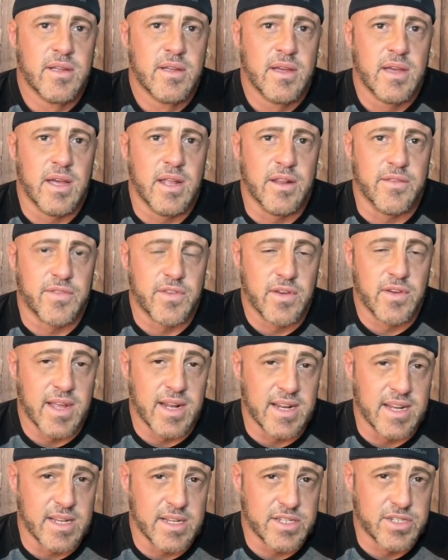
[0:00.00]
and if you had
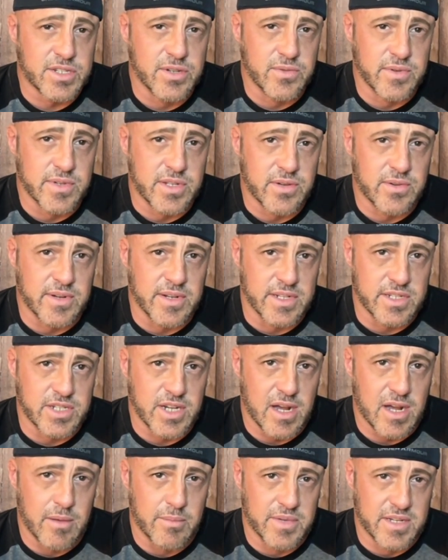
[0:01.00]
an issue with doing a
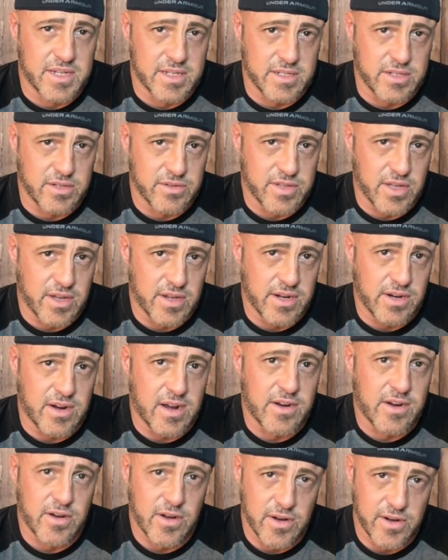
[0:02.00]
job because you thought it
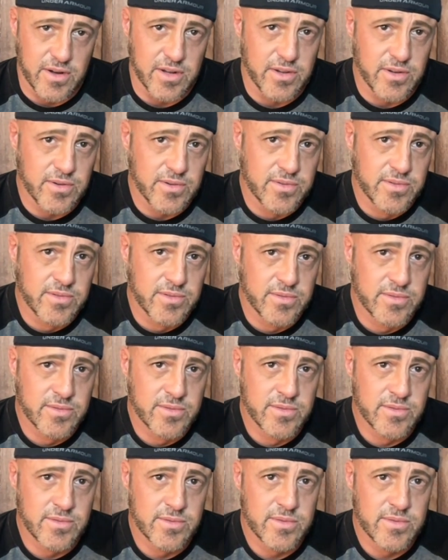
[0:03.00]
hurt you,
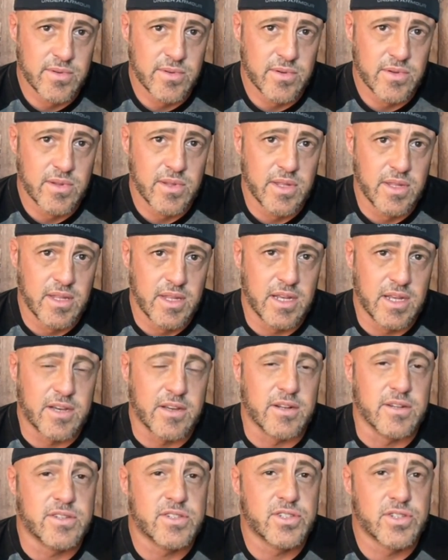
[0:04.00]
he
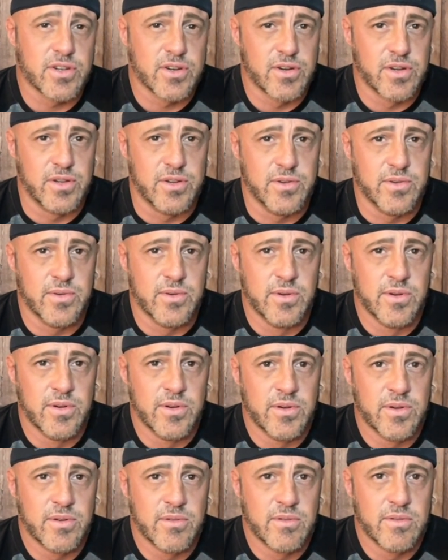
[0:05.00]
could assure you
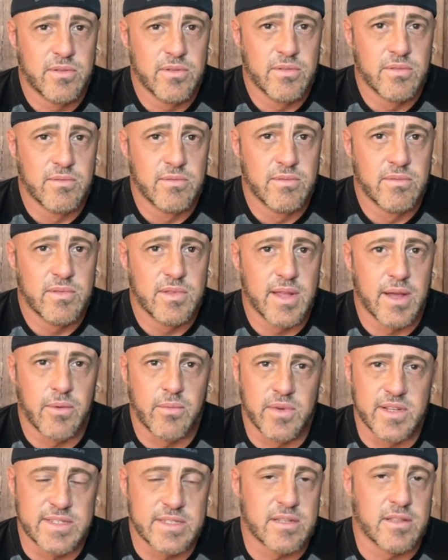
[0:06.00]
that
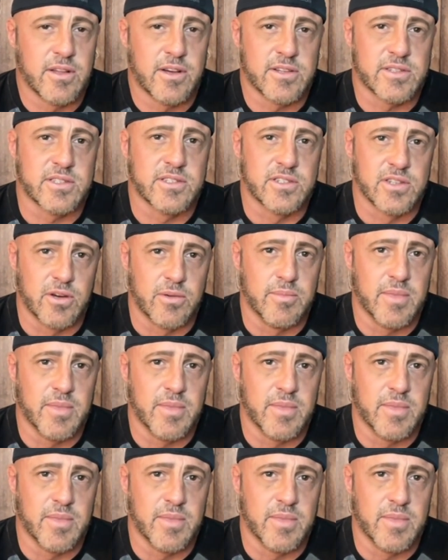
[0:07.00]
wins and losses don't